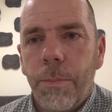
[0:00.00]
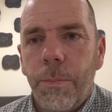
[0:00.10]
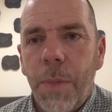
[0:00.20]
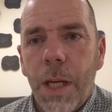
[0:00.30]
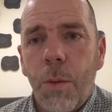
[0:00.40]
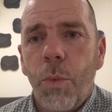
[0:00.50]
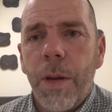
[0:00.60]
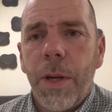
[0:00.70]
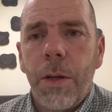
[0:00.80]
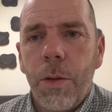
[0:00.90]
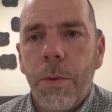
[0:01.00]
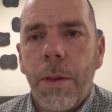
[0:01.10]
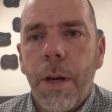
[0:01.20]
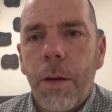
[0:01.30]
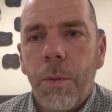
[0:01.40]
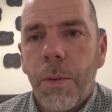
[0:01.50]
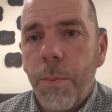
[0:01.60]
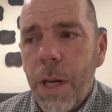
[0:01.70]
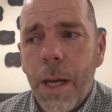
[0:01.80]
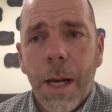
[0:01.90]
men and women who were there with
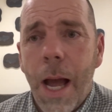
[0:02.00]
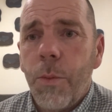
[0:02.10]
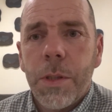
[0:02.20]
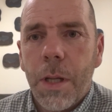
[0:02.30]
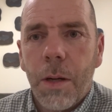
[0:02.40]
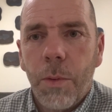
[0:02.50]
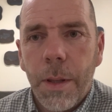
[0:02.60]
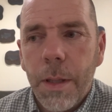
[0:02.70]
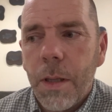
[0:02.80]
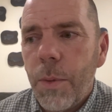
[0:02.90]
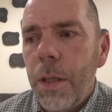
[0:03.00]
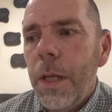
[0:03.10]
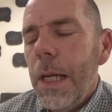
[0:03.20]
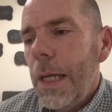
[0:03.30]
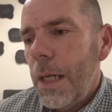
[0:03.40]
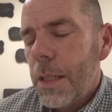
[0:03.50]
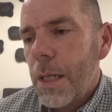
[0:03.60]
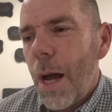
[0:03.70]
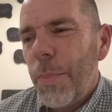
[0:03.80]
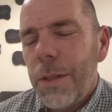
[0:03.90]
me and I was there with them and in this
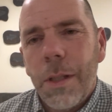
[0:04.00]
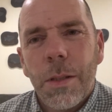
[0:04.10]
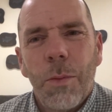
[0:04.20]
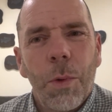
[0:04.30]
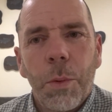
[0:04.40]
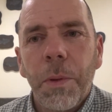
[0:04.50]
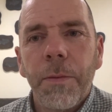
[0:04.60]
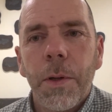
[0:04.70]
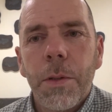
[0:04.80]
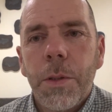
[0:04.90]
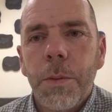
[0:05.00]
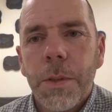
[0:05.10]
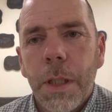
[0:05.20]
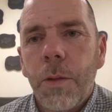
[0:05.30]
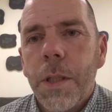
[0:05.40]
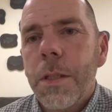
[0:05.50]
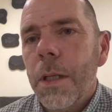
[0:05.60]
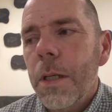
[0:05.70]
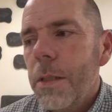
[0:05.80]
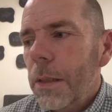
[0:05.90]
opposition were referred to as ignorant
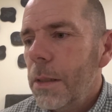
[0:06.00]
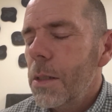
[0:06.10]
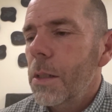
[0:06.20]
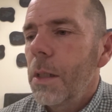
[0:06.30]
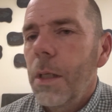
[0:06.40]
citizens,